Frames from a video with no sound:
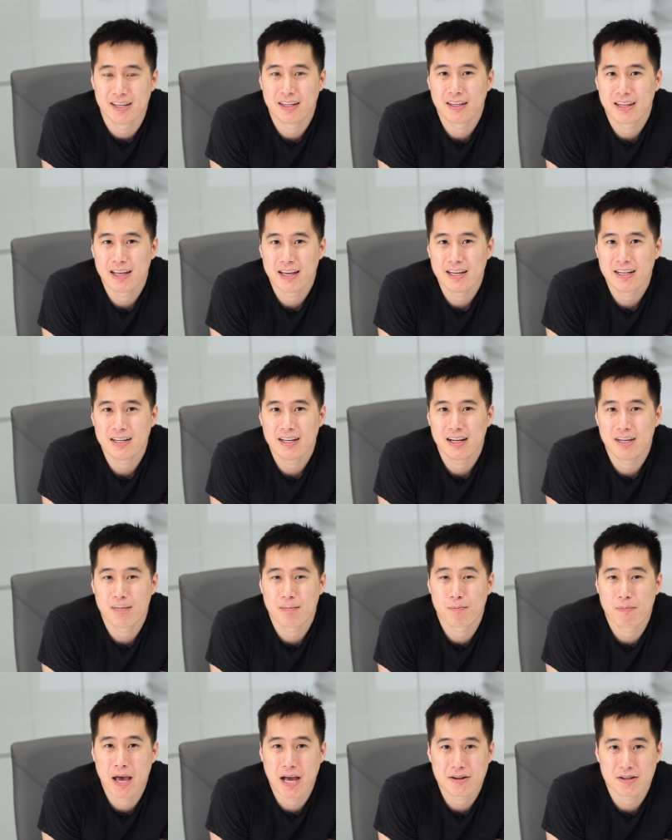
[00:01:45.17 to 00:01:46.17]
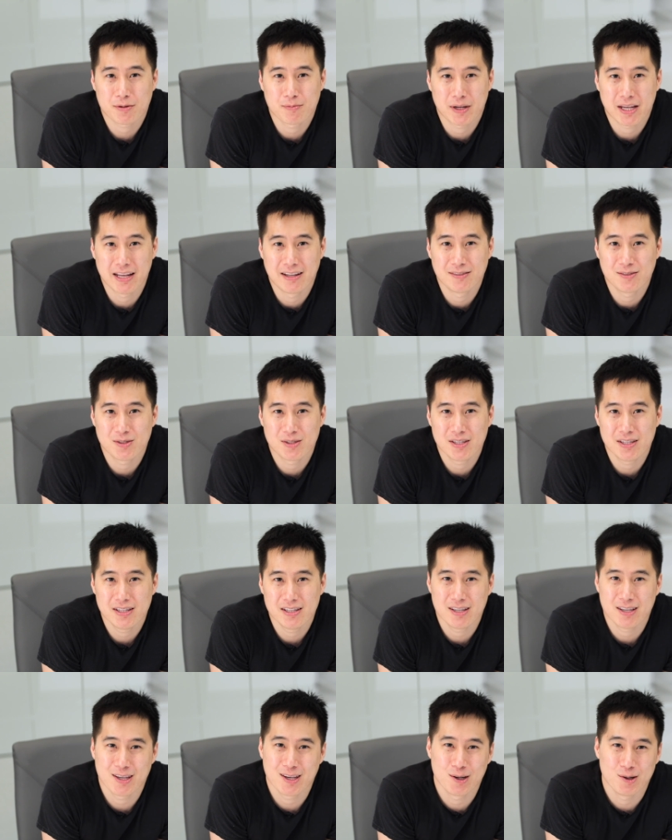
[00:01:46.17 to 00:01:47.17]
Then Patrick McKenzie,
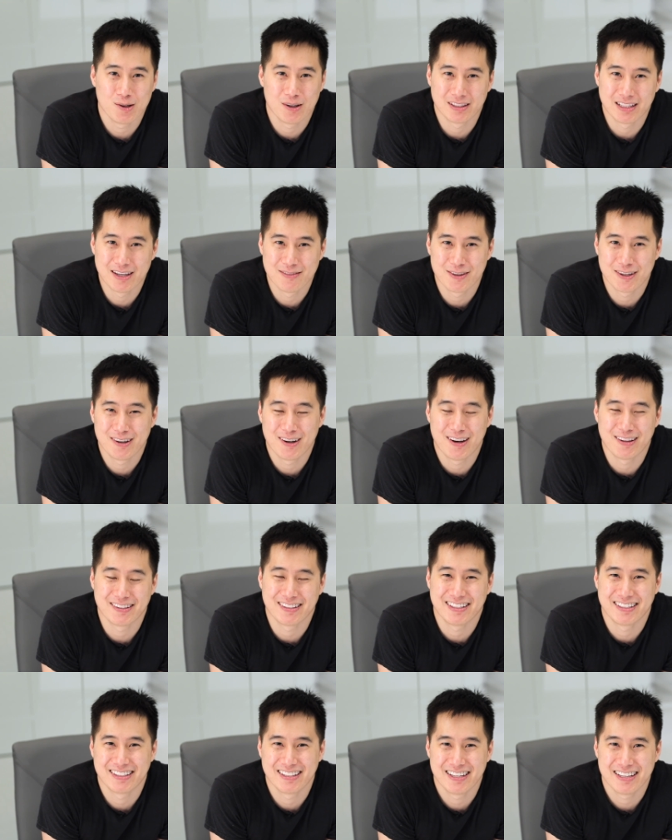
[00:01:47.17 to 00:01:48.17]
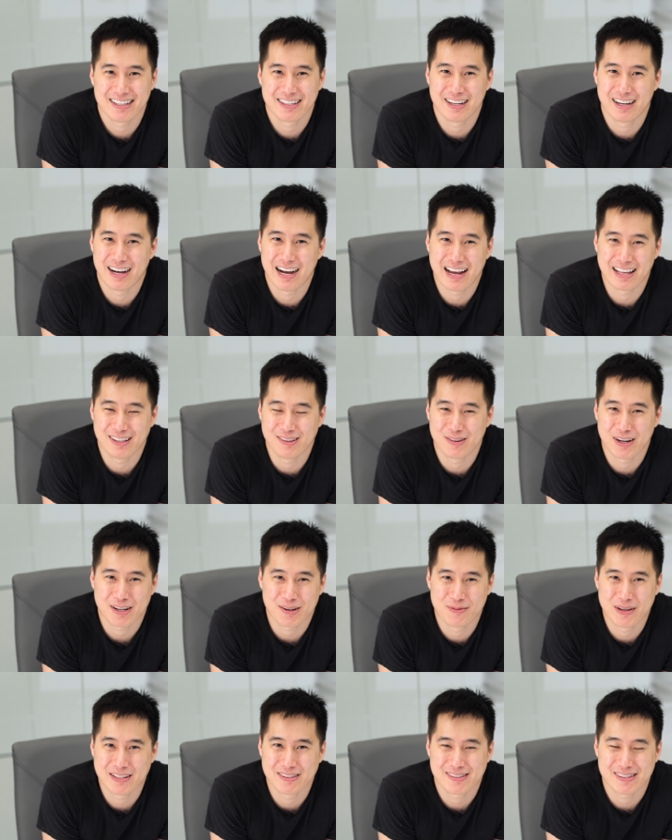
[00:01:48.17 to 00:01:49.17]
Patio 11 on the internet, highly
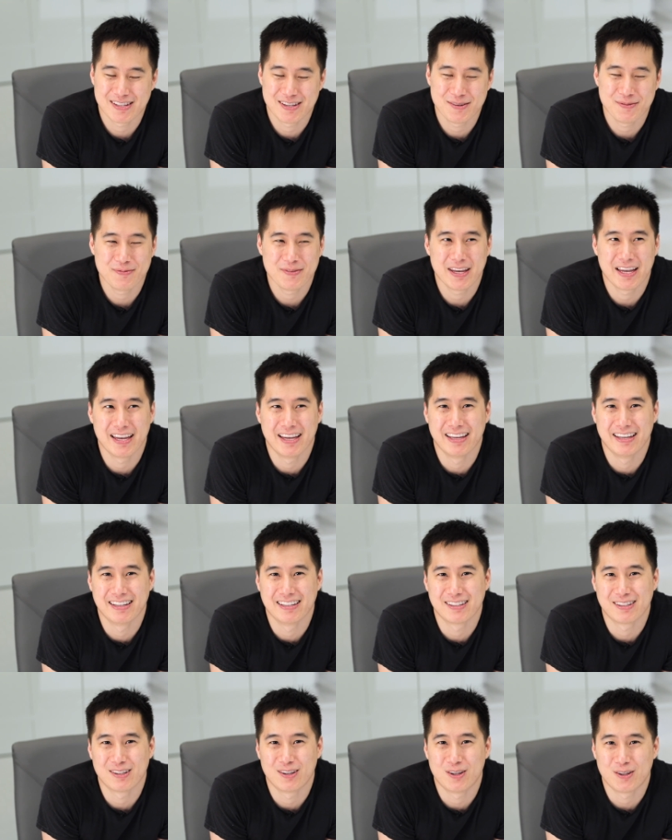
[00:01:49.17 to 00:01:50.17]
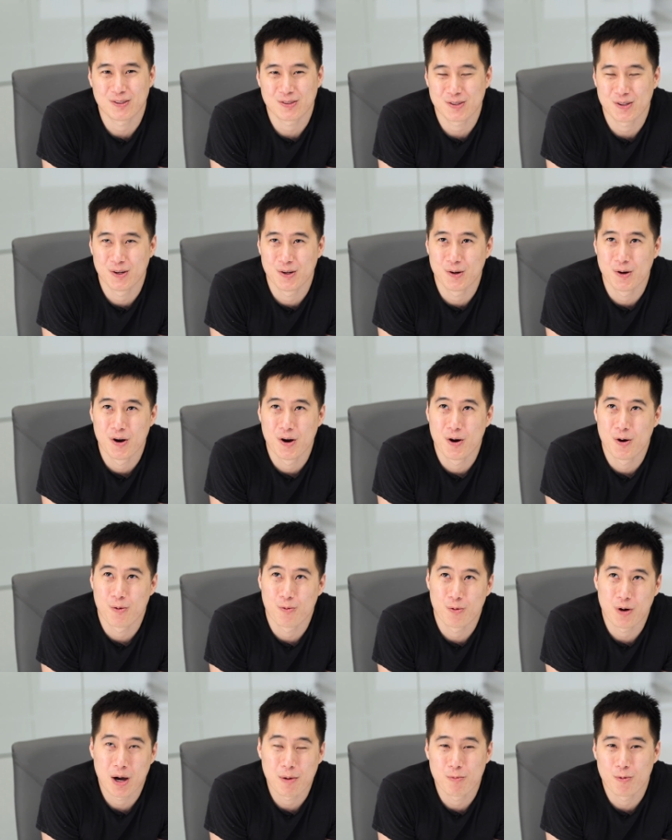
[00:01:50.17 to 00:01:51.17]
recommends them. And also
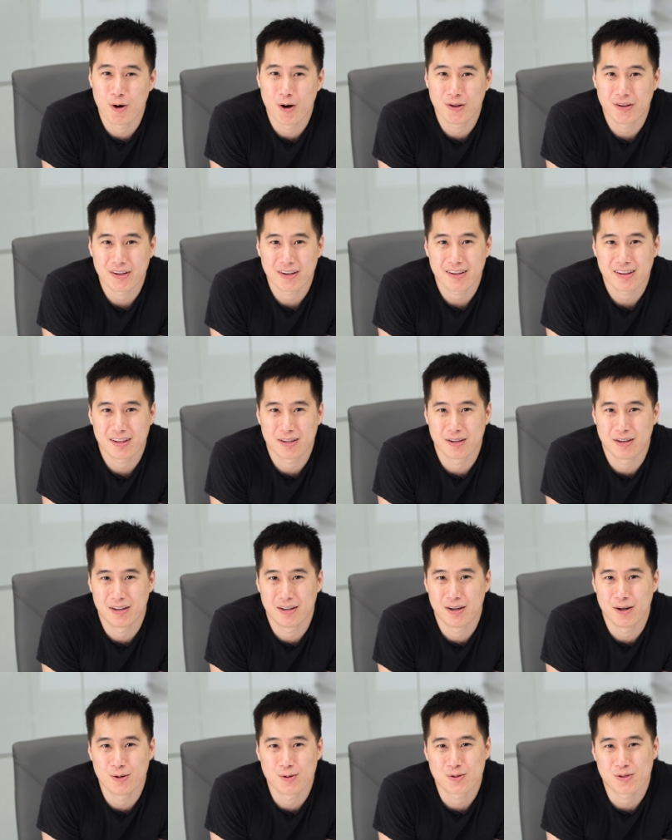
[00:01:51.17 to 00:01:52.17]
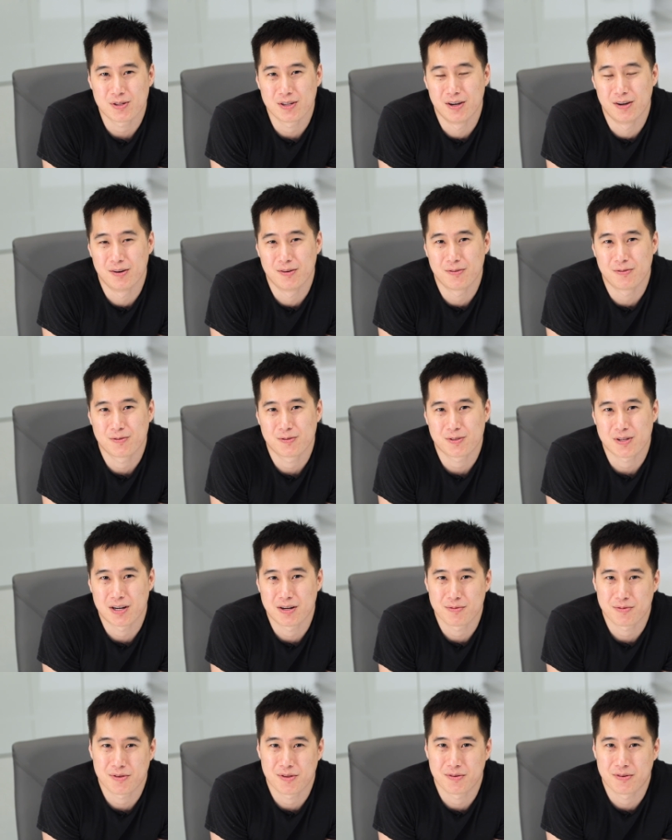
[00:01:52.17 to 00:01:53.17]
Rob Walling, the host of
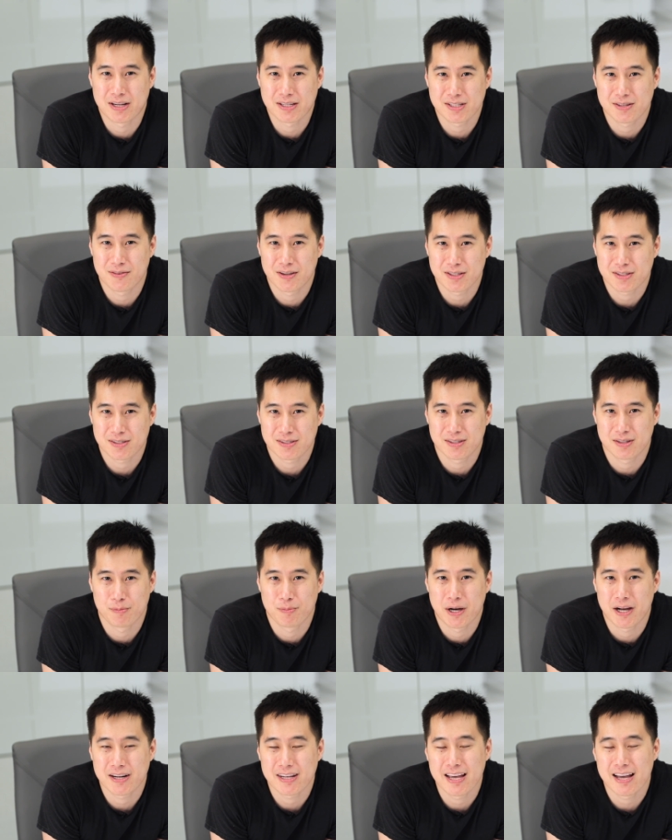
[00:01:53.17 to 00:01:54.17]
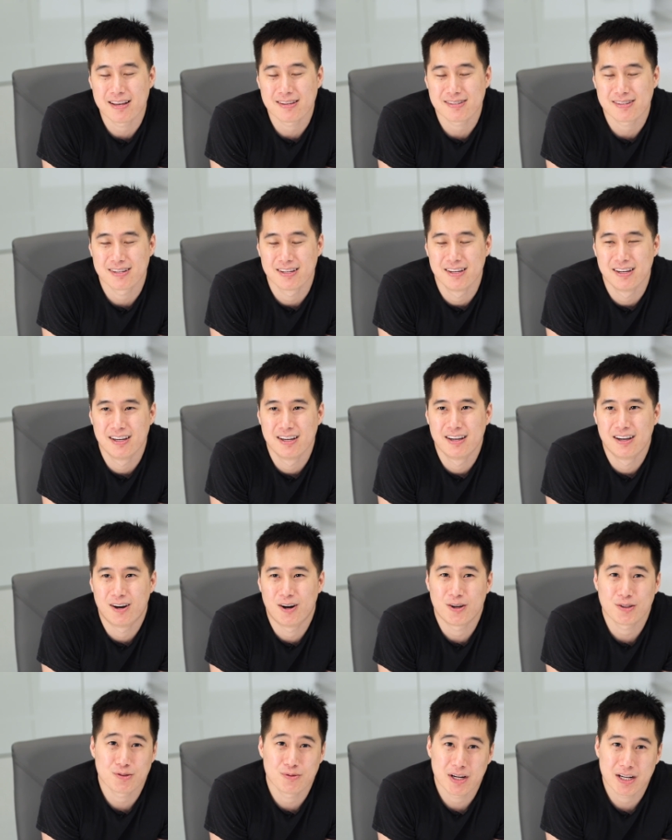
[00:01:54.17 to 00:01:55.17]
Startups for the Rest of Us, the podcast,
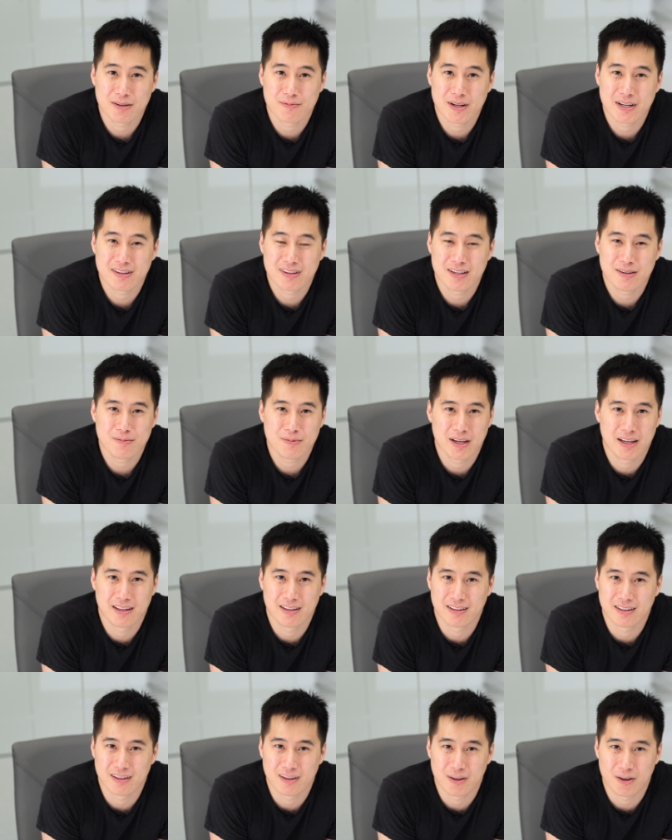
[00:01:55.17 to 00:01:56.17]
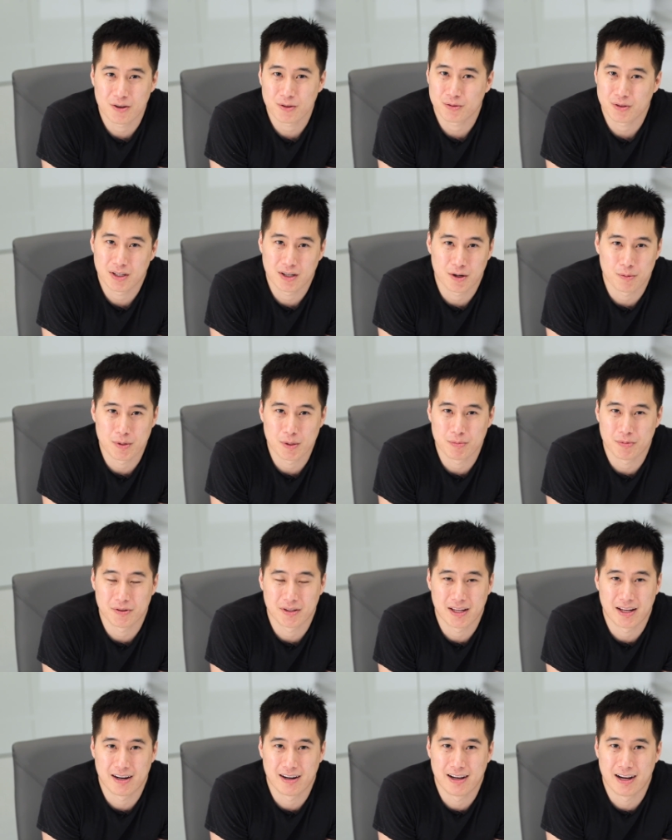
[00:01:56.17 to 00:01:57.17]
also recommended them. And all three are people
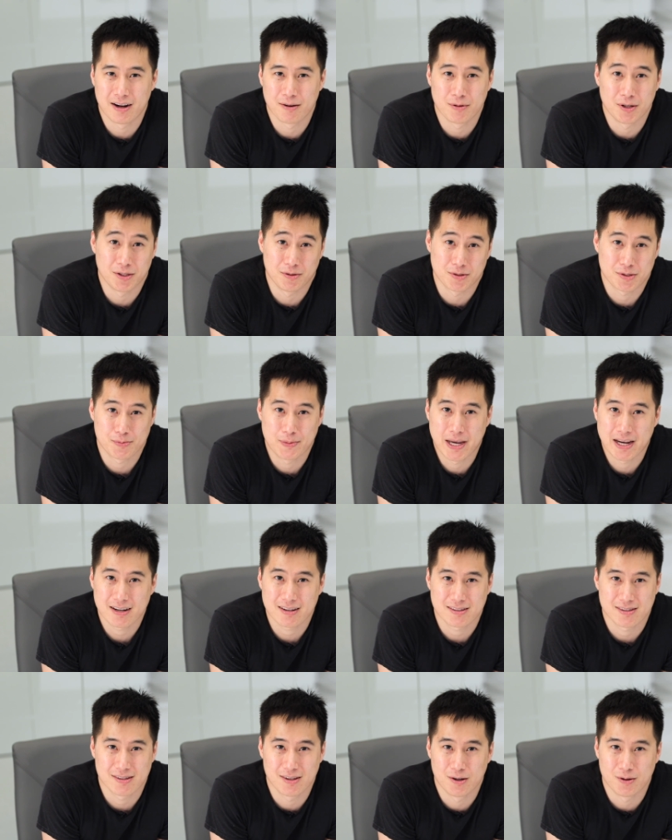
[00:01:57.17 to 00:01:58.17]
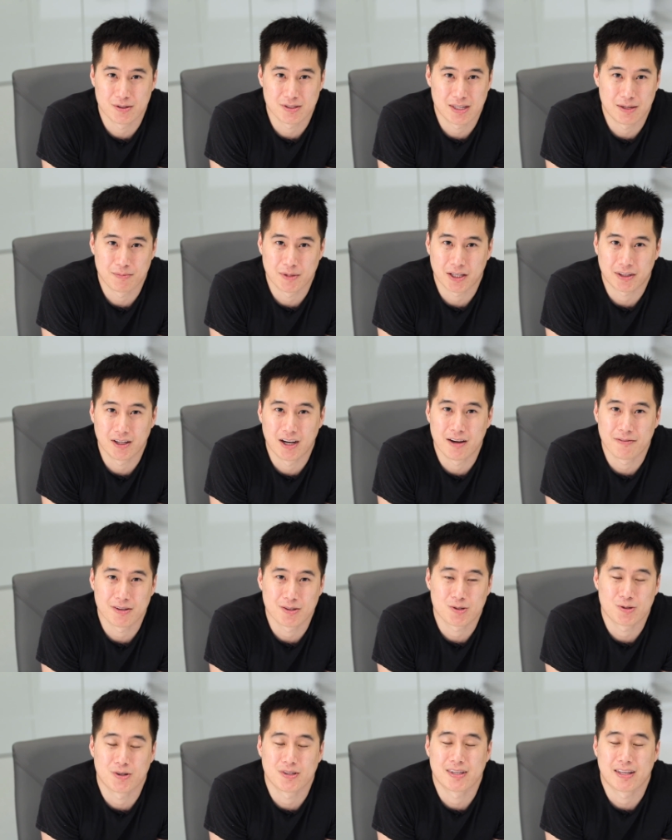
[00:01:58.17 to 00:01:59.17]
that I really respect, so it seemed like the
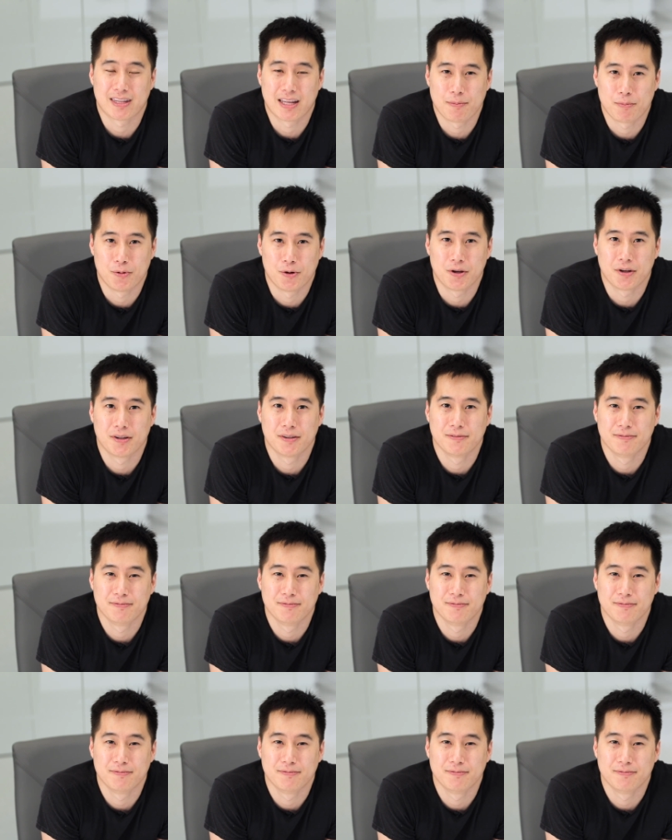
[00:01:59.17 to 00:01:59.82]
obvious choice at that point.